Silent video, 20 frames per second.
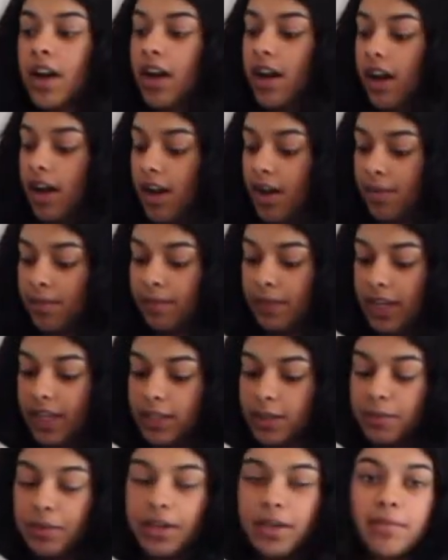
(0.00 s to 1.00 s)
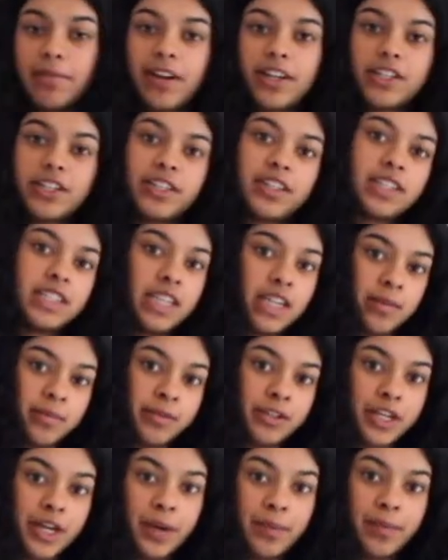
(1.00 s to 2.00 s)
It's pretty much in the same
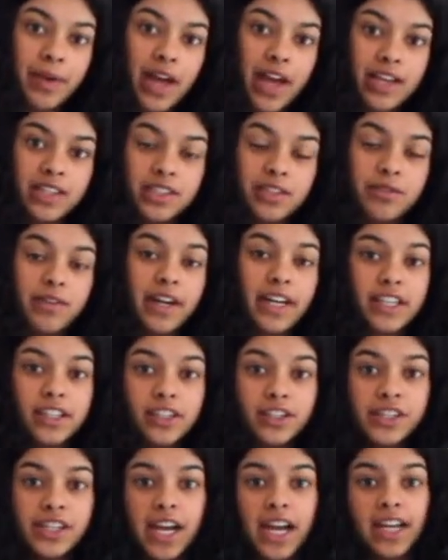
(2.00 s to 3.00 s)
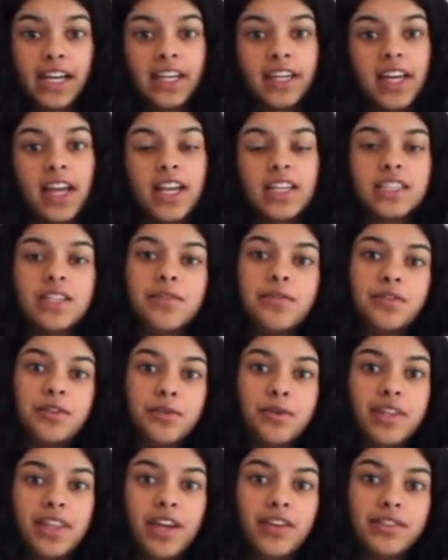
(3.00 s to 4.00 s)
shape as the regular jacket, except for
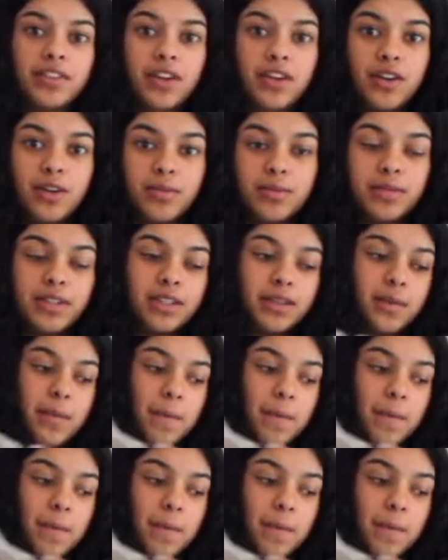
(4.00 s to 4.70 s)
without the arms.